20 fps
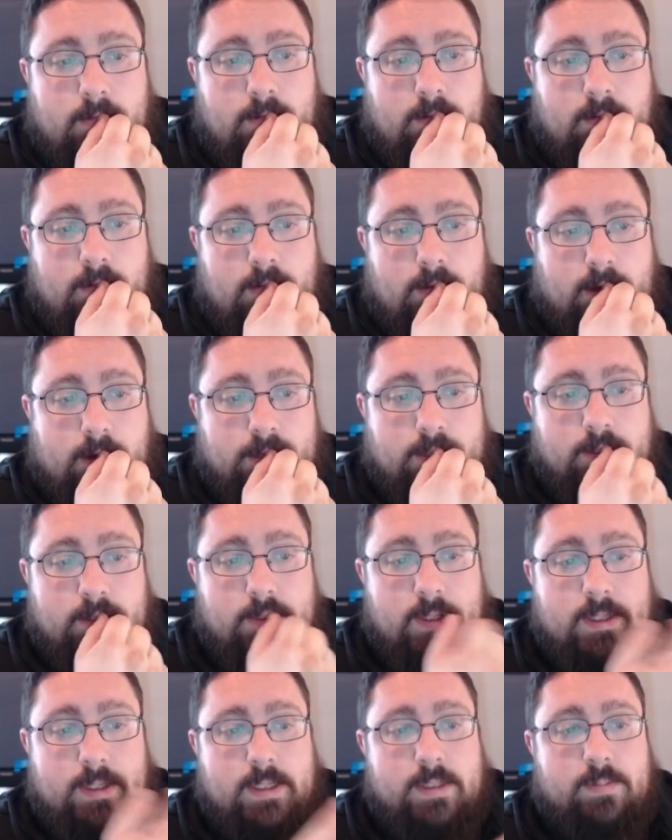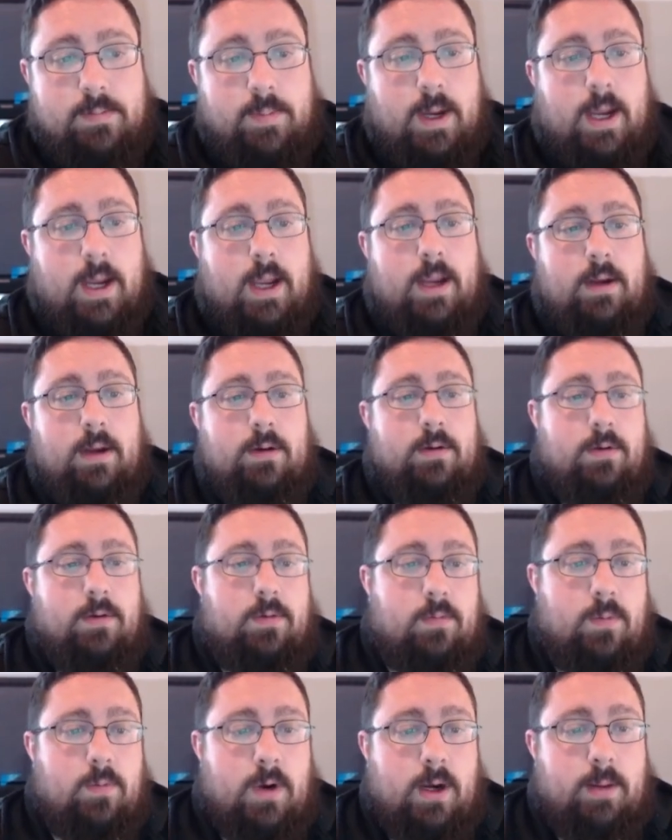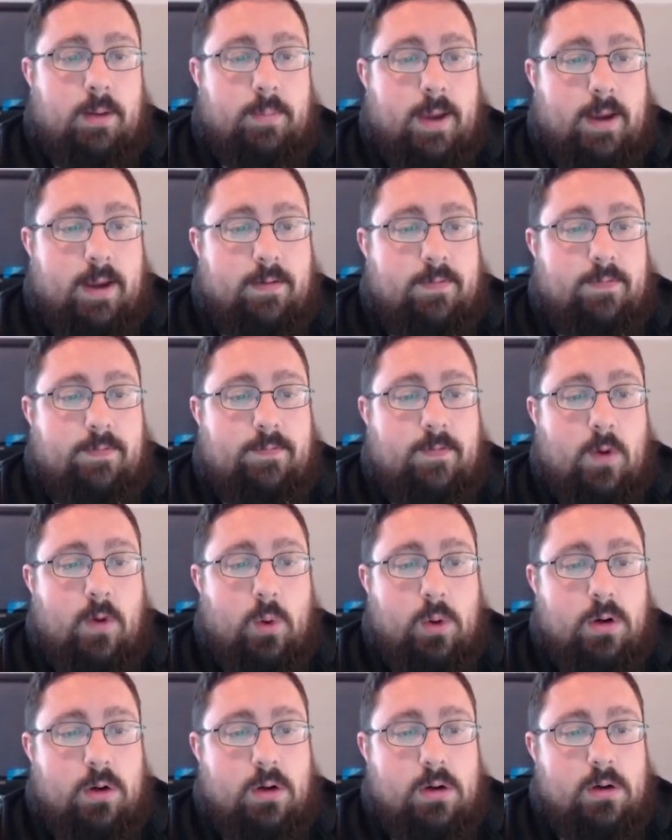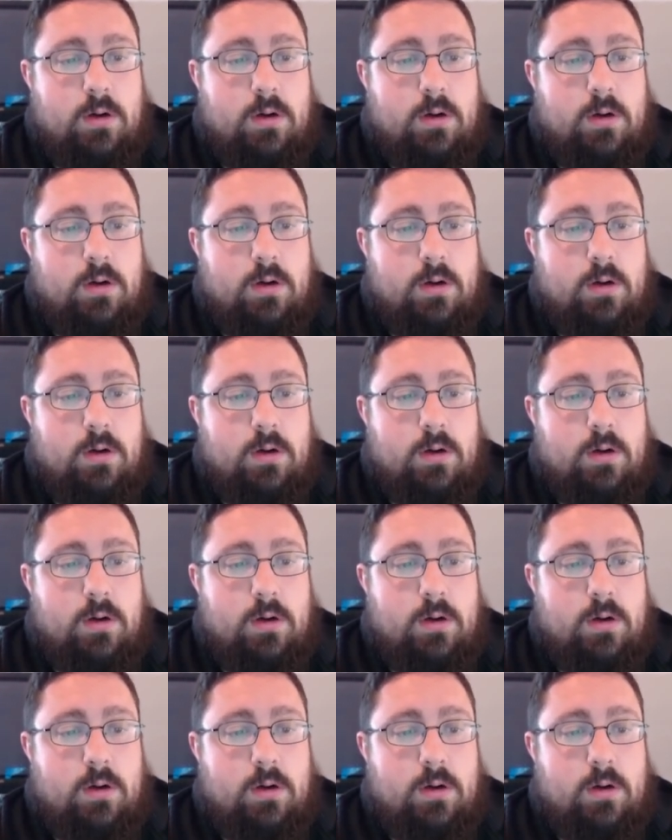Also, this is my running back 4,